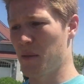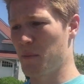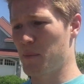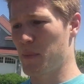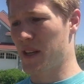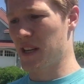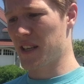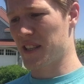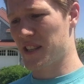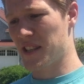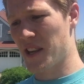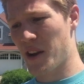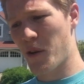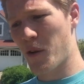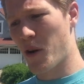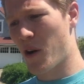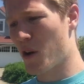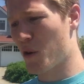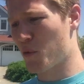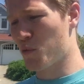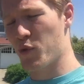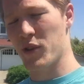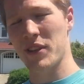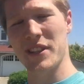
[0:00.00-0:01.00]
Because they're
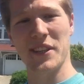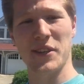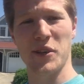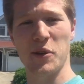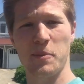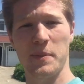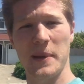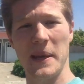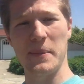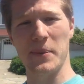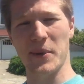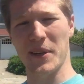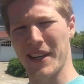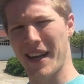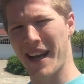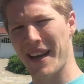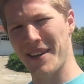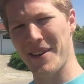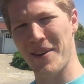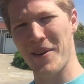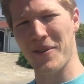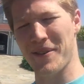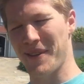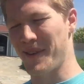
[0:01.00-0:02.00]
all really good people, and I
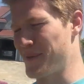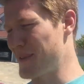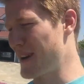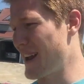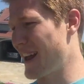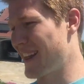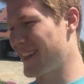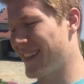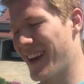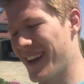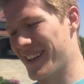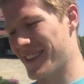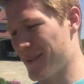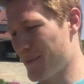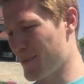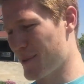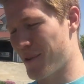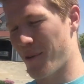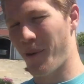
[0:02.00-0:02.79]
know them, and I like them.